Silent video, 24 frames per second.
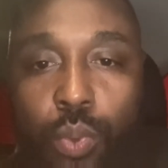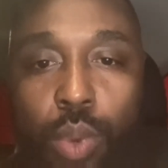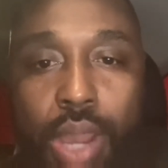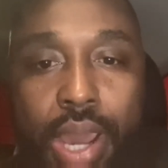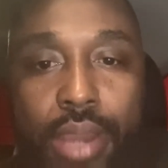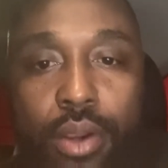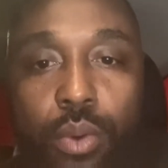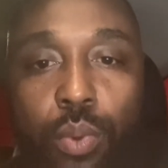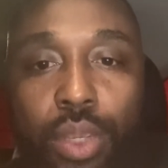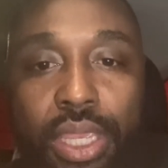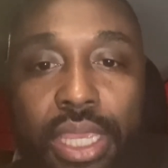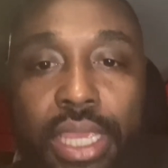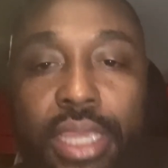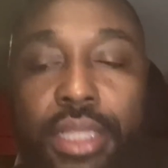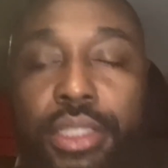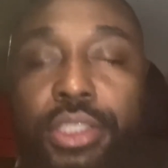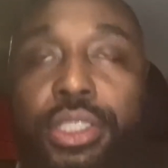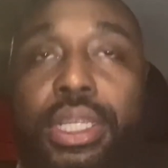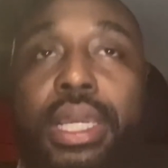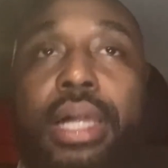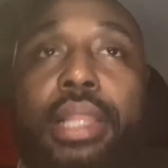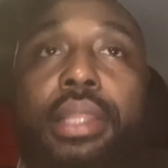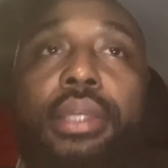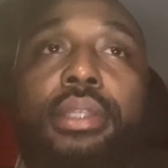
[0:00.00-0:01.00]
Why do we get
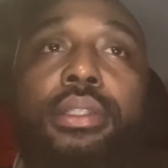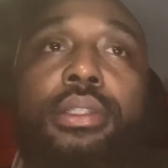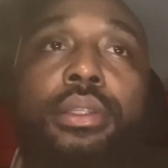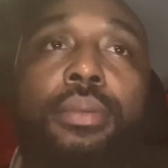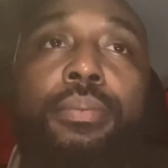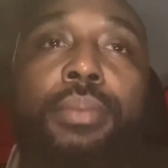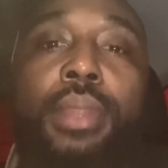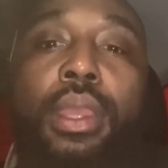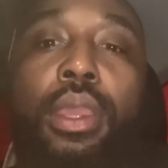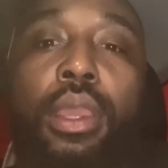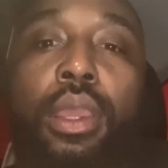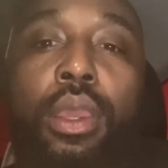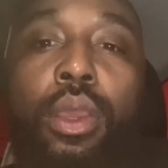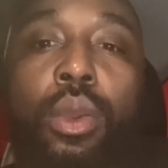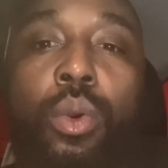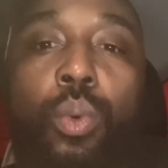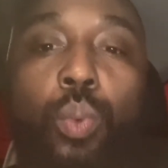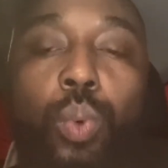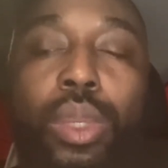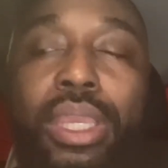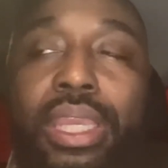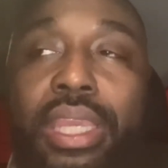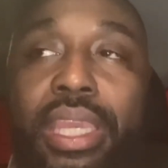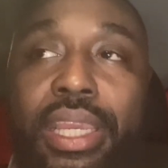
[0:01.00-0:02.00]
jealous?
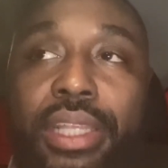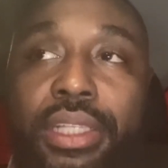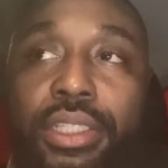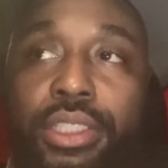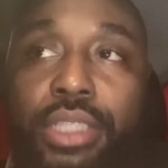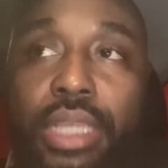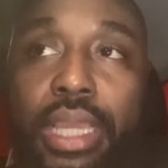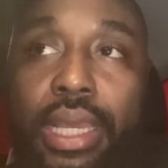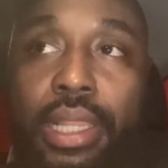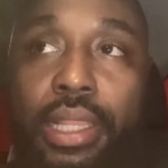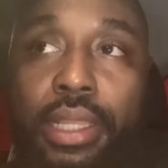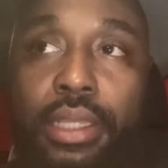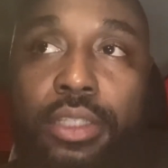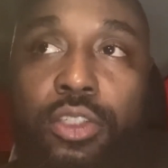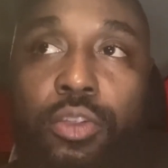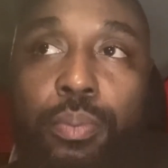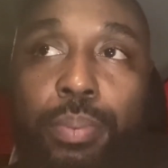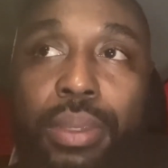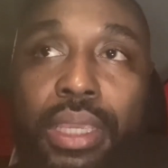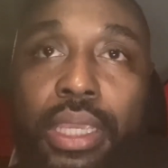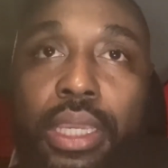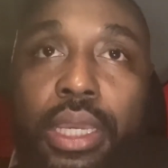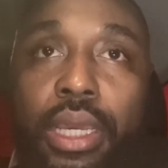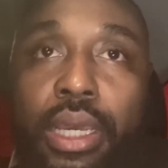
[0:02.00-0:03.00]
We get jealous
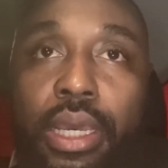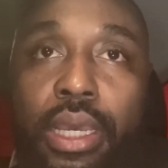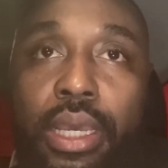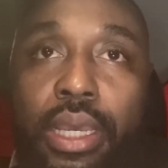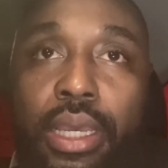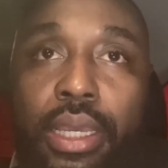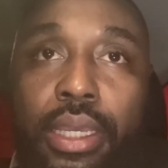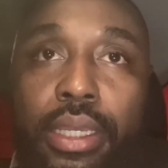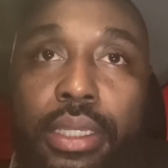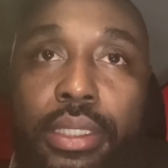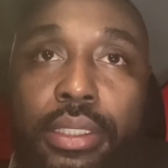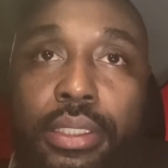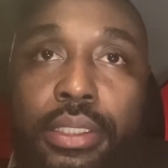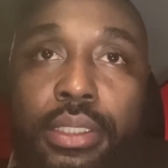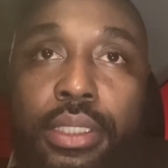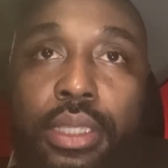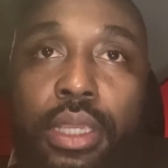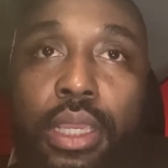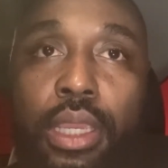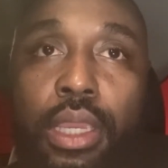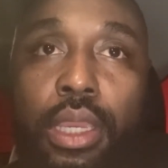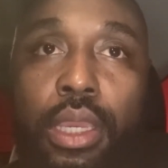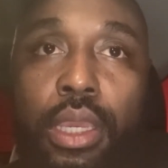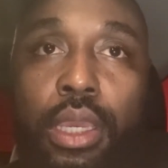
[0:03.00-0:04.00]
because
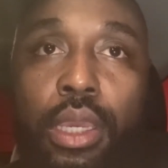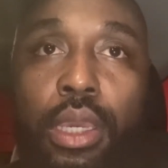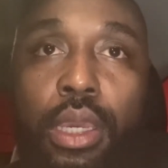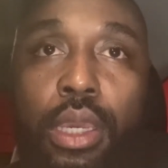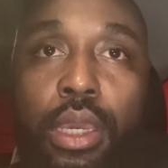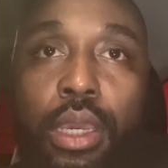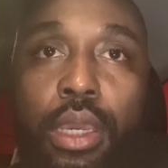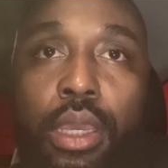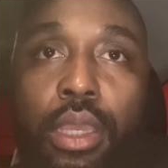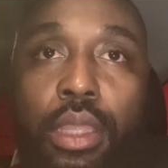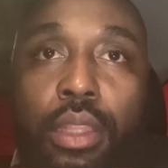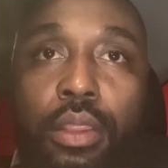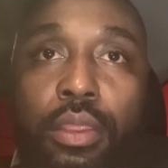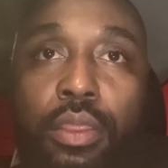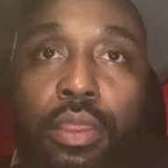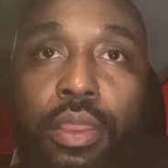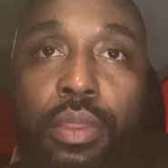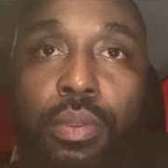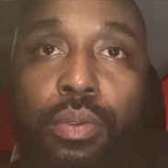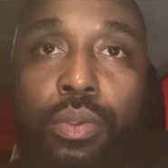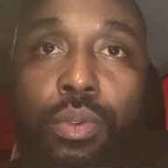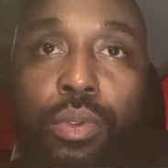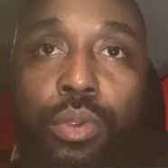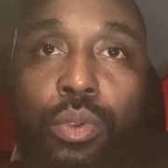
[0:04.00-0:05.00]

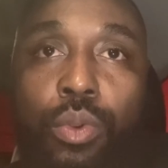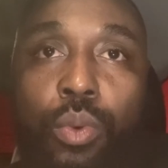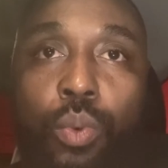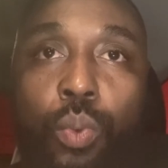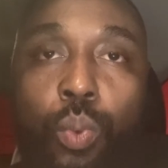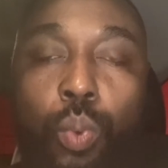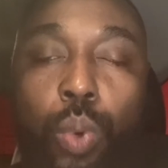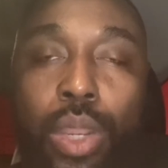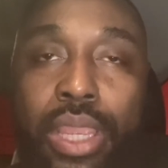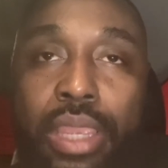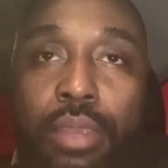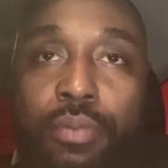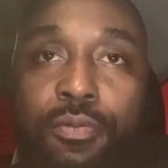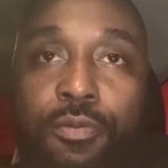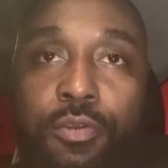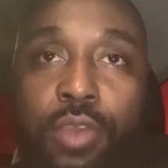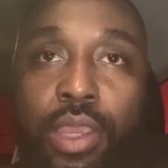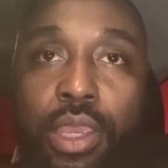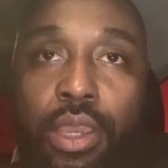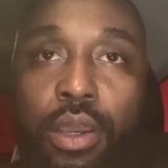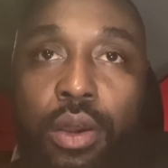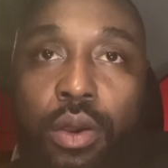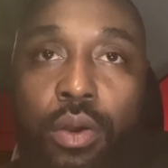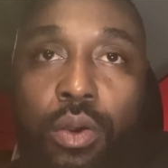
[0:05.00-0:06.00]
we
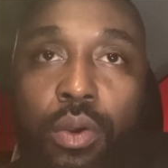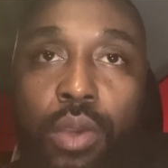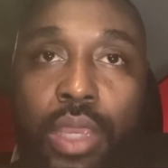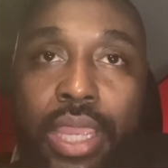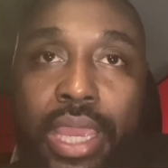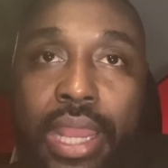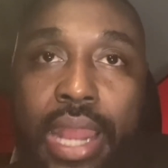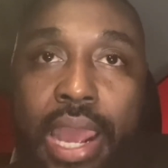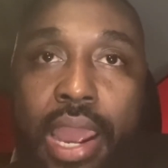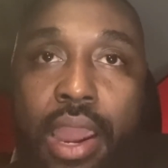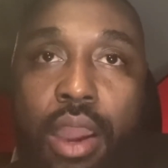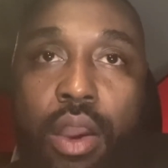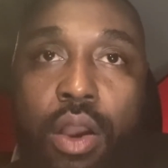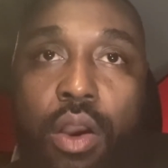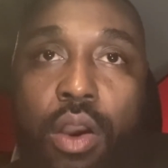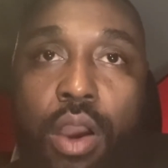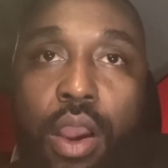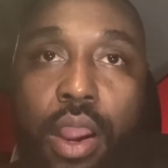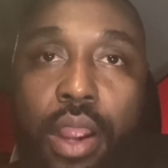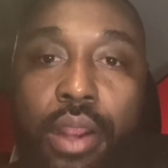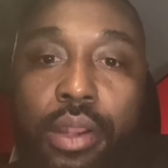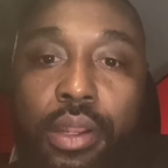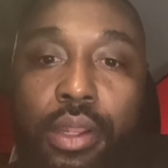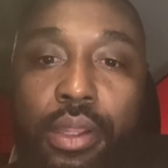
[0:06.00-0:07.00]
feel in our
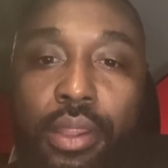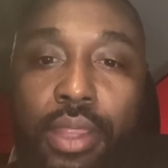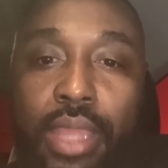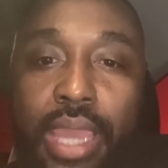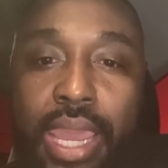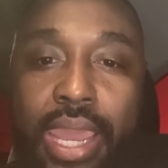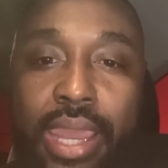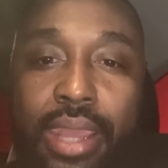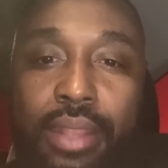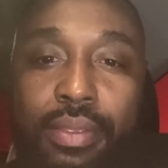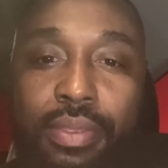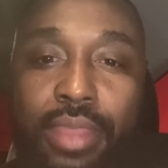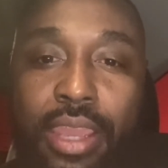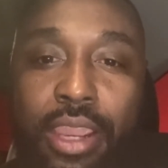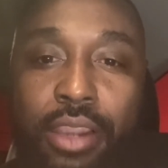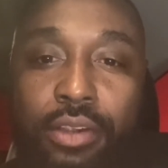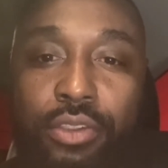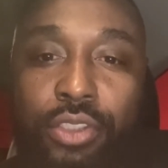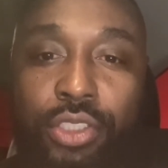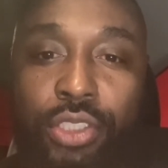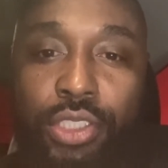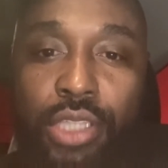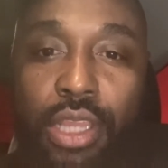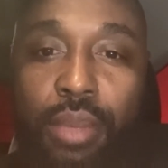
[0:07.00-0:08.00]
heart that
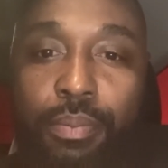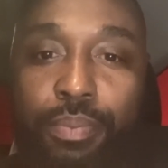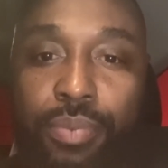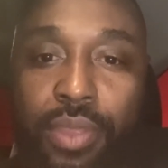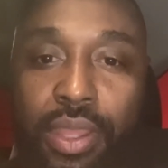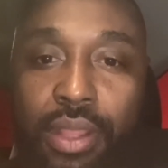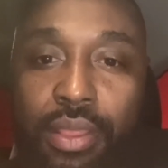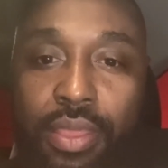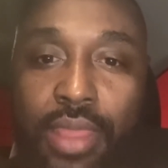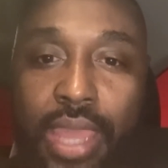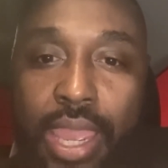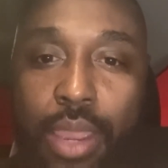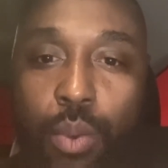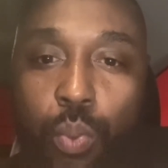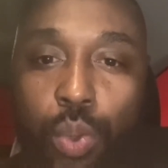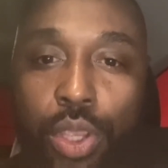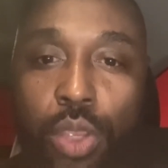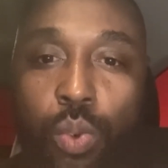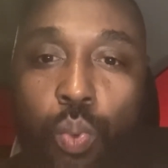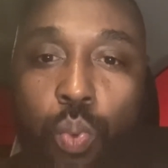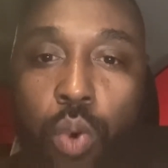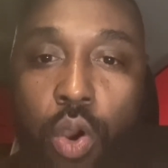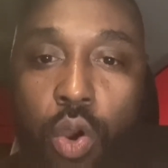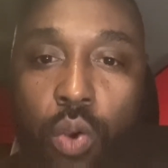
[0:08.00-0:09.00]
there's something that
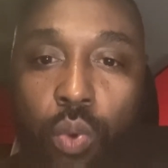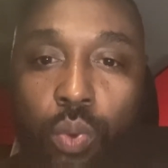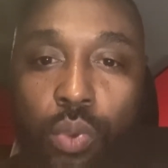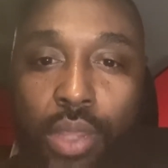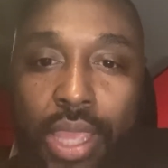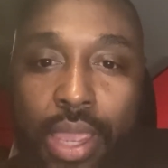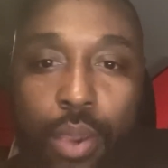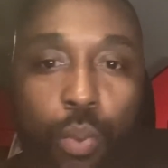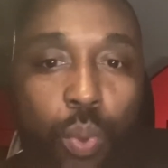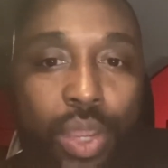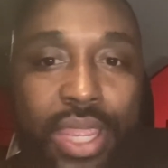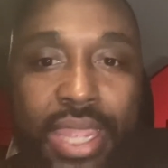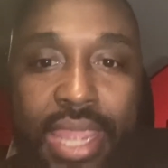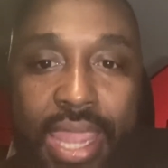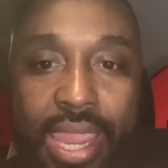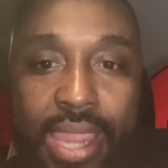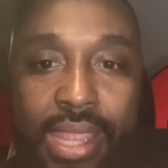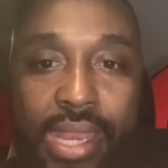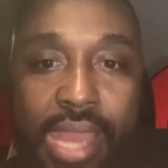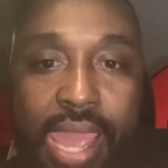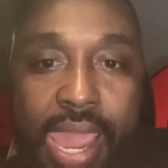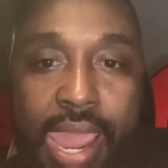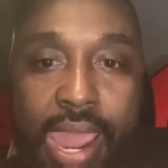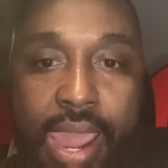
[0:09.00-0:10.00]
we want that we
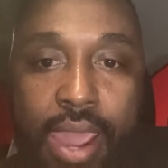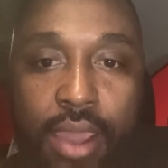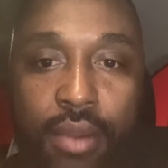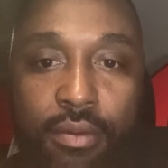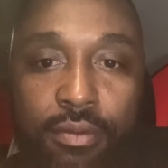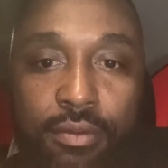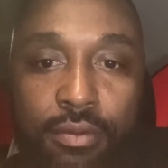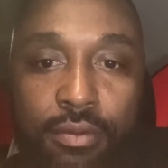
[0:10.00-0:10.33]
can't have.